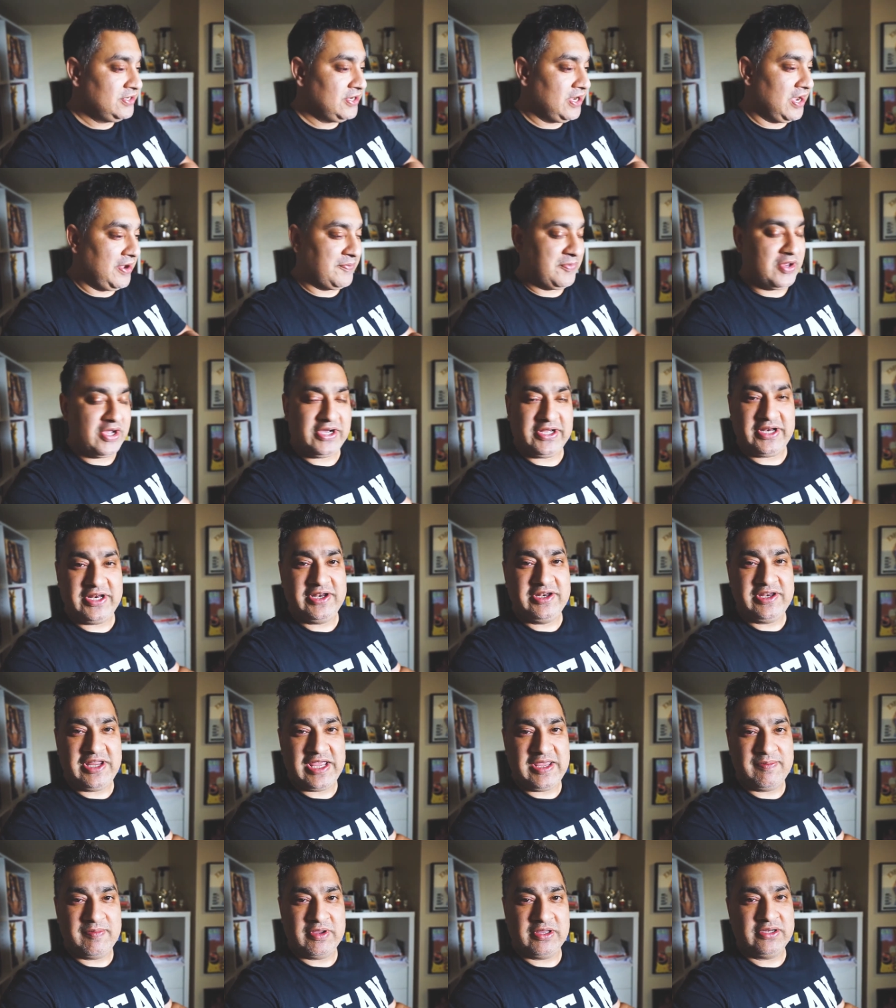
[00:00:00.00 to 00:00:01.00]
I'm not gonna
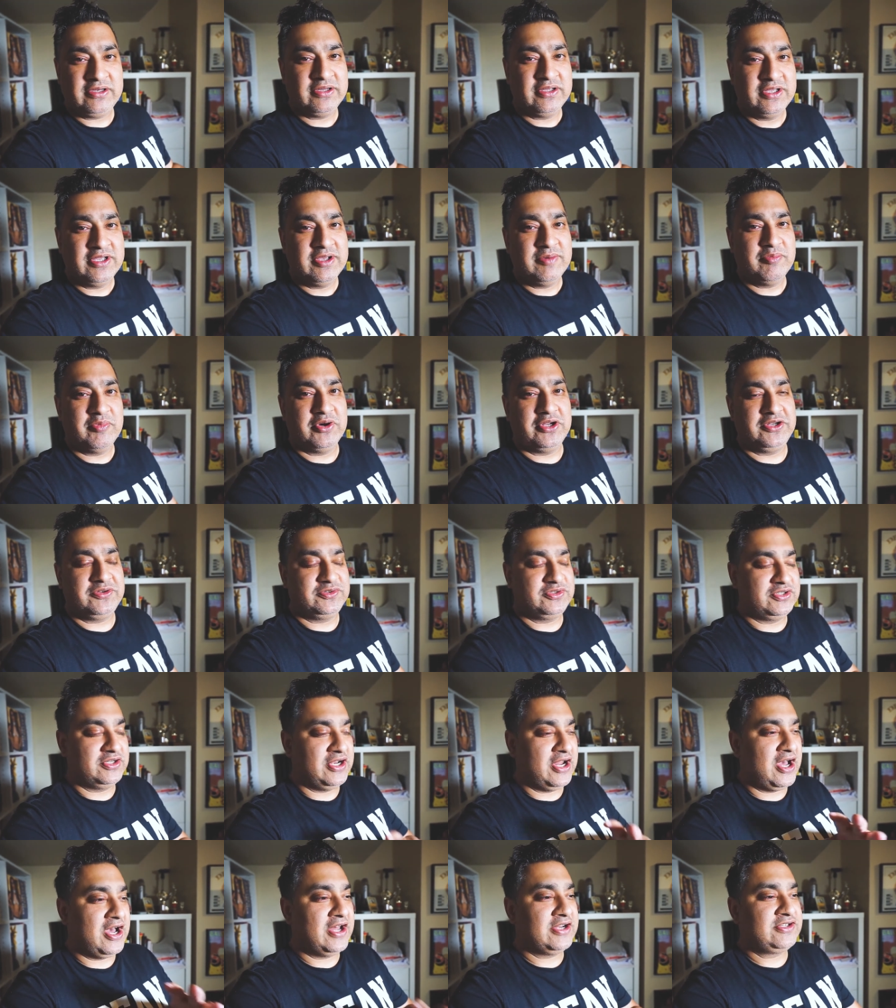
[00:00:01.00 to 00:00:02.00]
name it, but it was
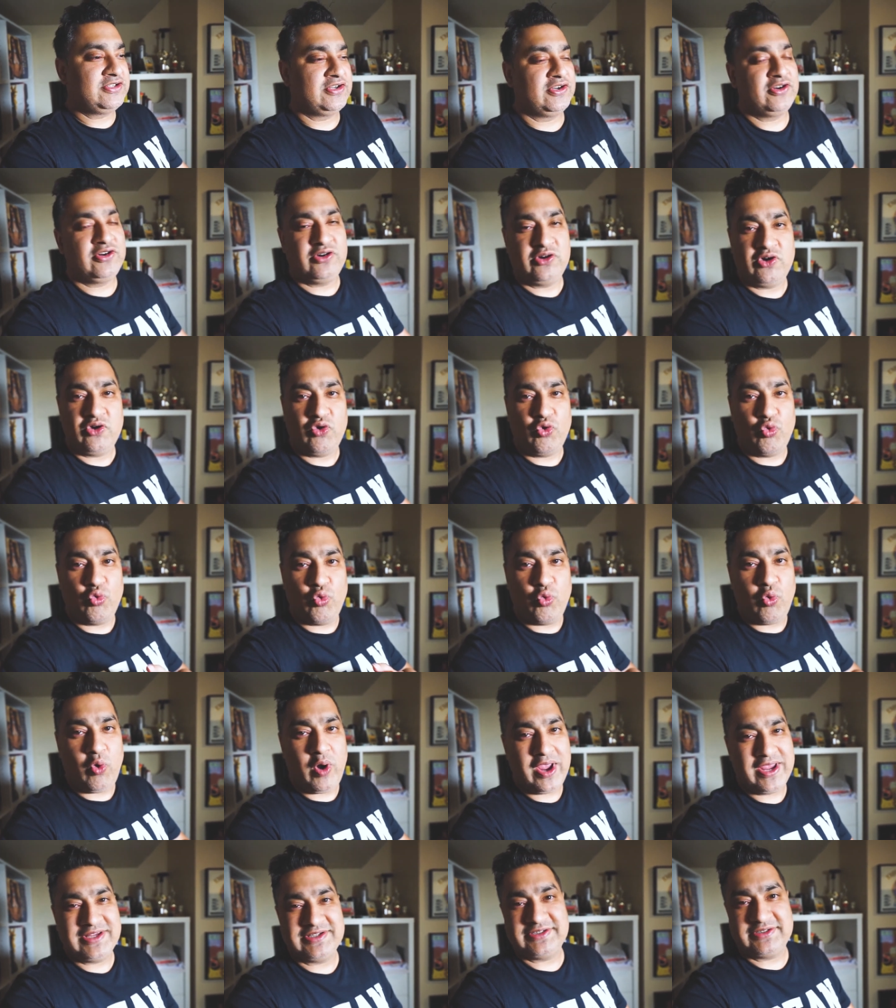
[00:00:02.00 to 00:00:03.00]
an utter
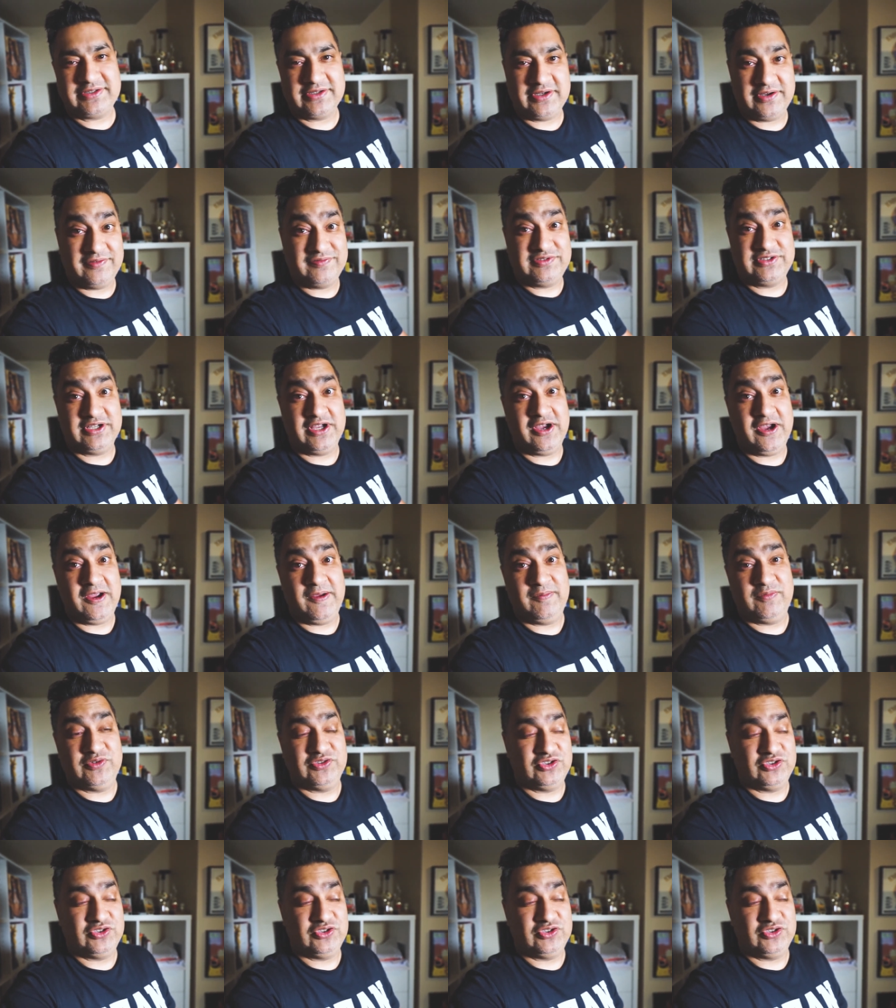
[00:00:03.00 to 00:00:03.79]
waste of time.